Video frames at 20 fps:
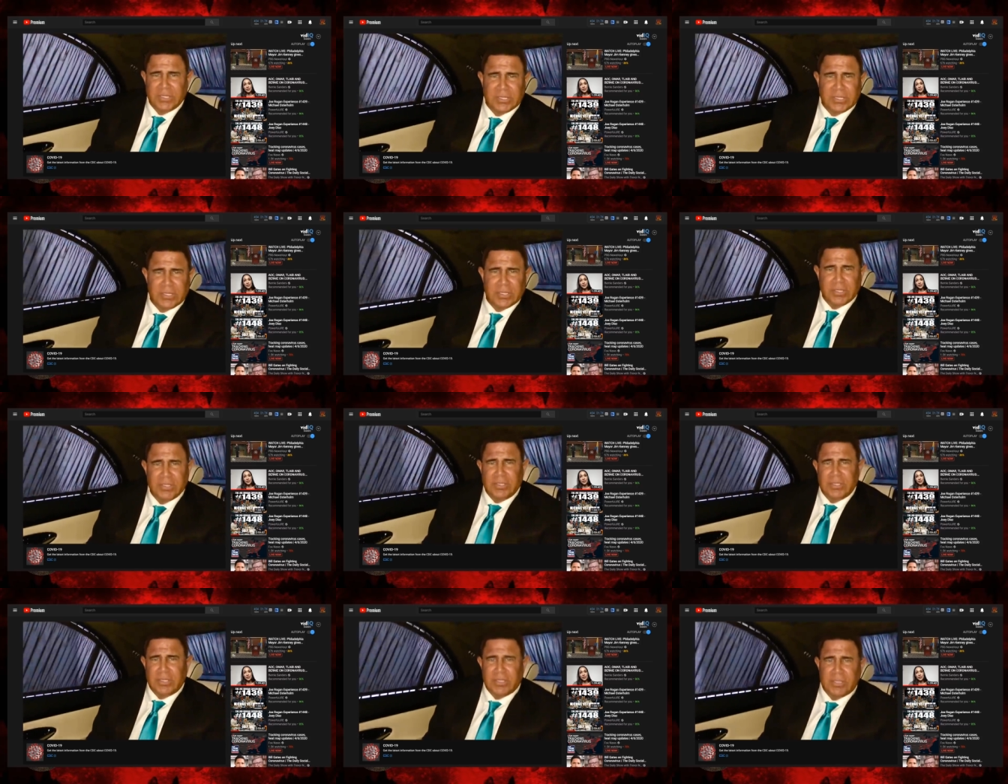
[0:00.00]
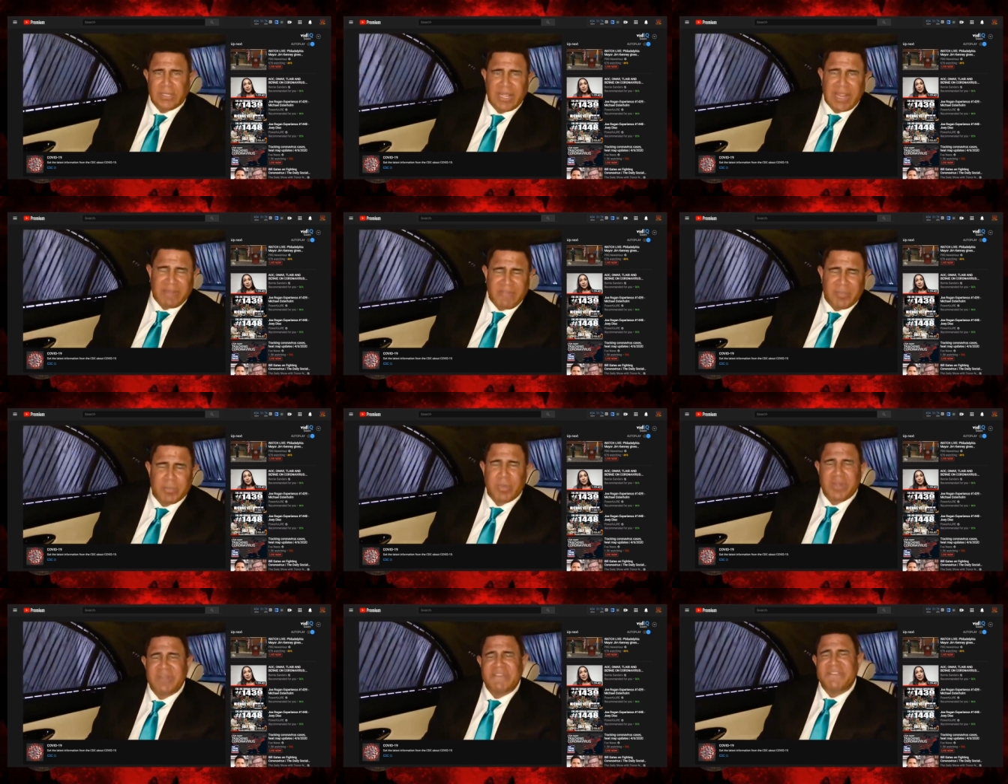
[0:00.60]
Okay.
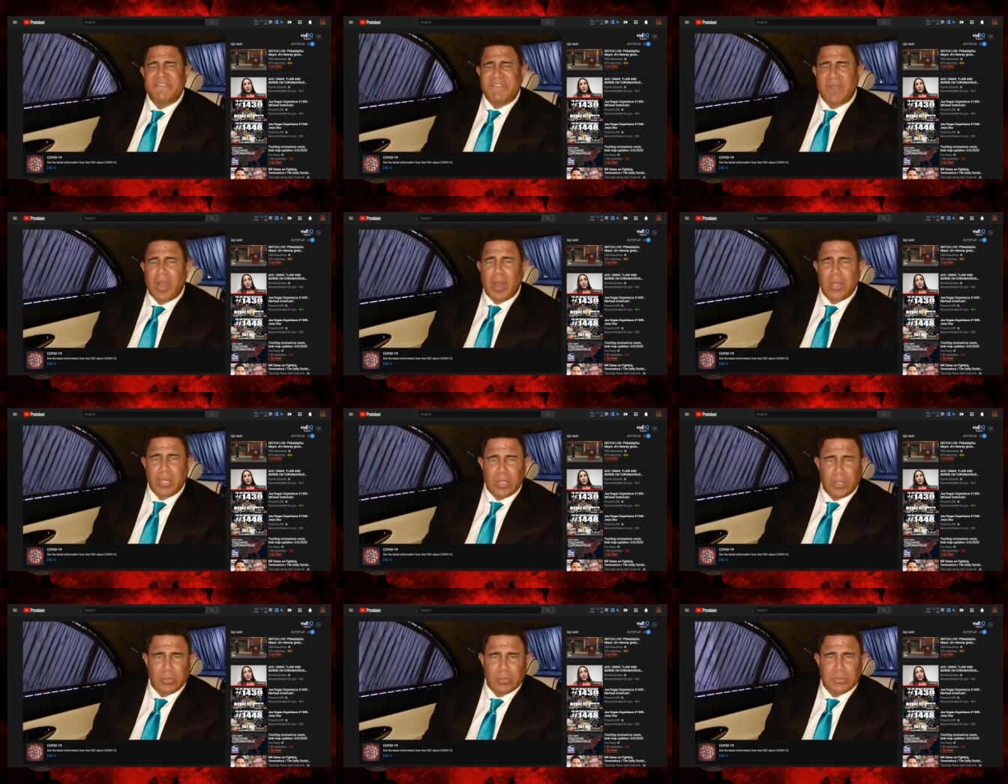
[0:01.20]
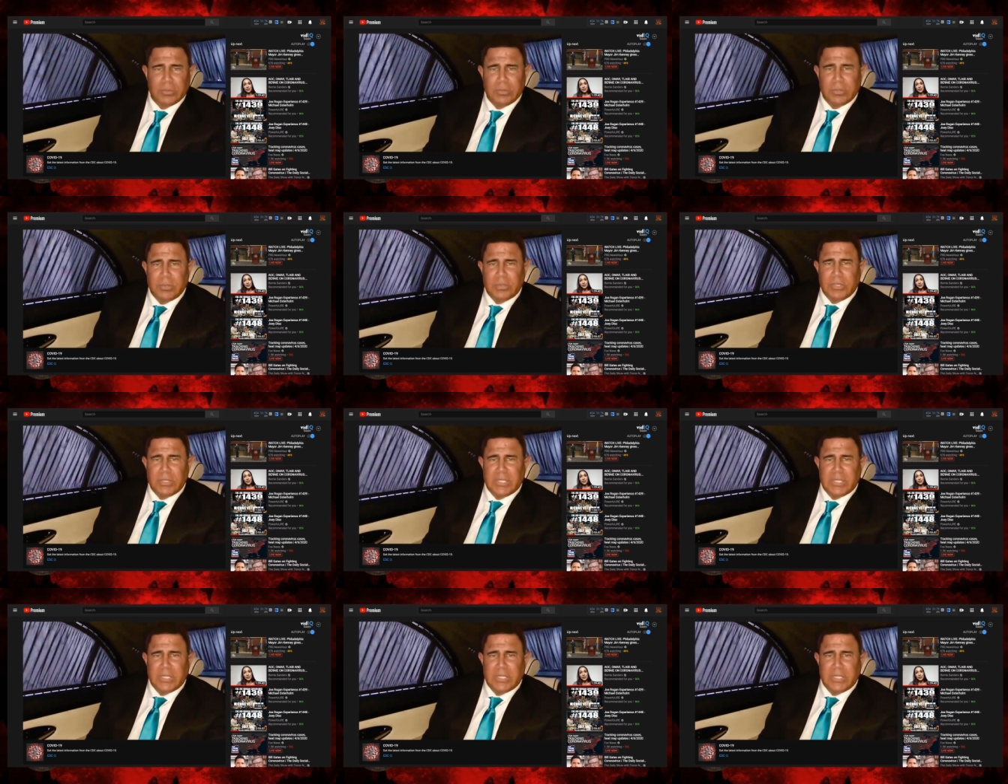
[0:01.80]
Everybody follow